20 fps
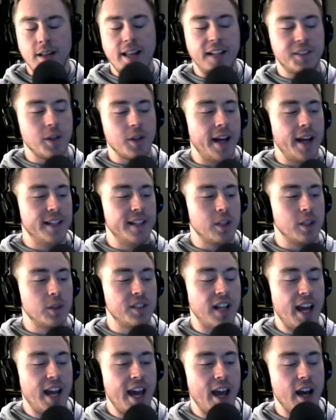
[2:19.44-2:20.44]
right. So
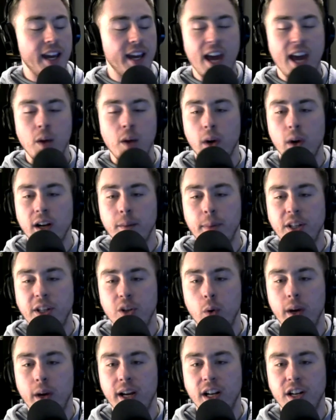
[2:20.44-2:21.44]
today, again, we're going to be
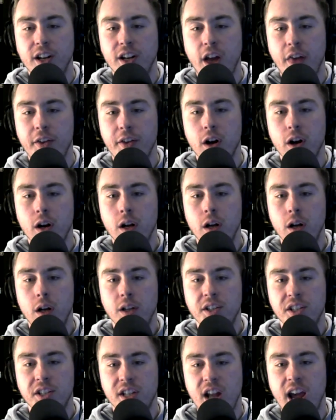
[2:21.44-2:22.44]
doing another
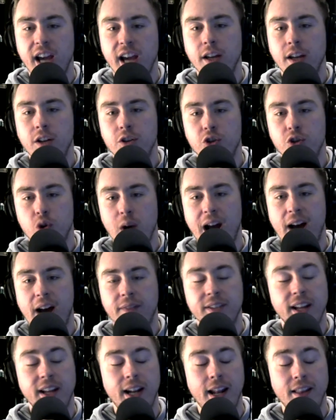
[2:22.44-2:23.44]
snake draft.
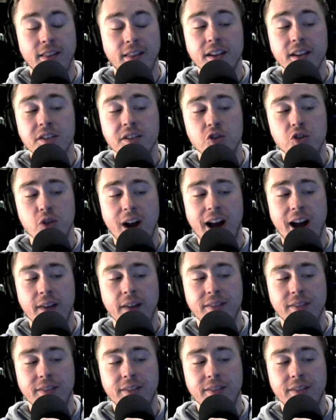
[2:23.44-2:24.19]
And in this draft,